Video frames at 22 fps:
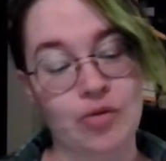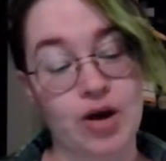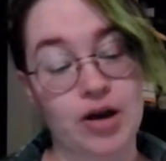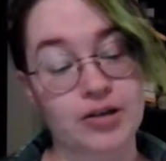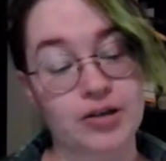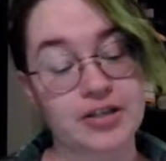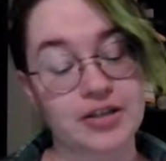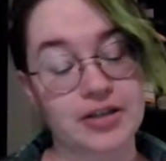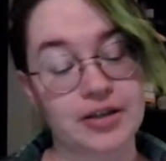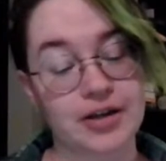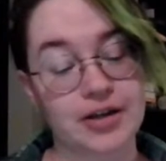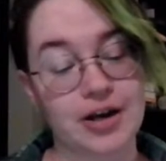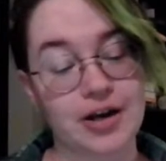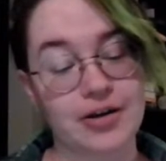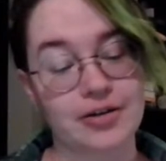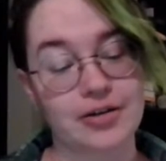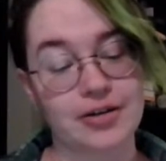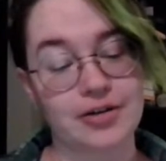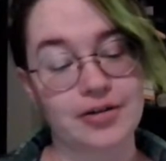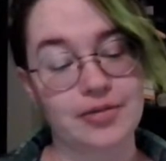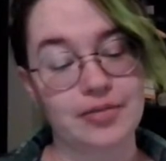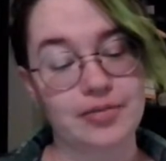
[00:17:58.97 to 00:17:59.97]
walked in the
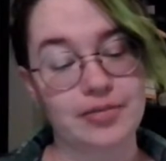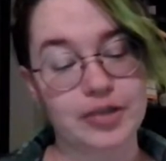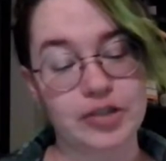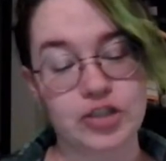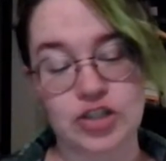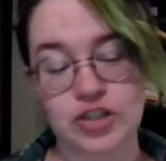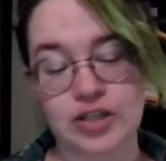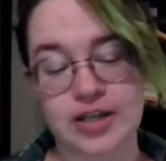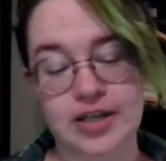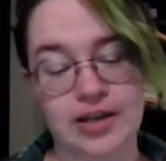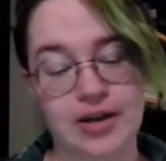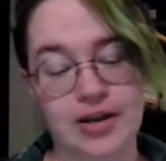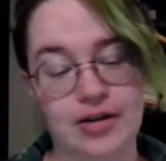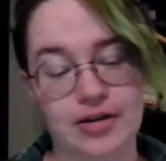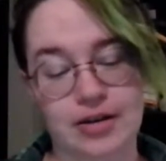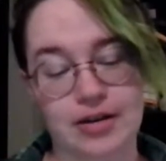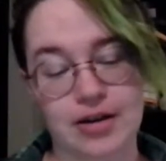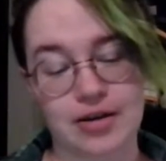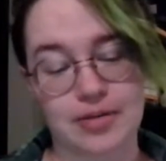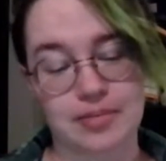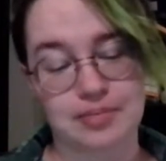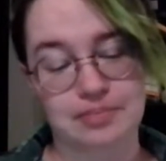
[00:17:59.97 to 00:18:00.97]
garden, but she did
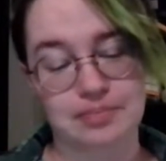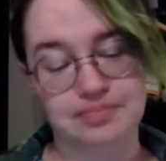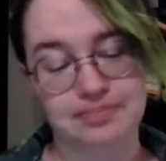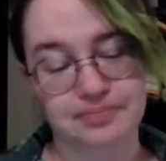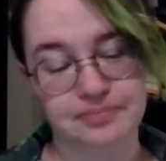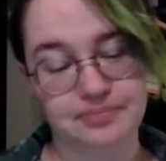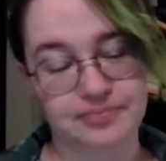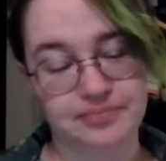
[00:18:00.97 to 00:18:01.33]
not come.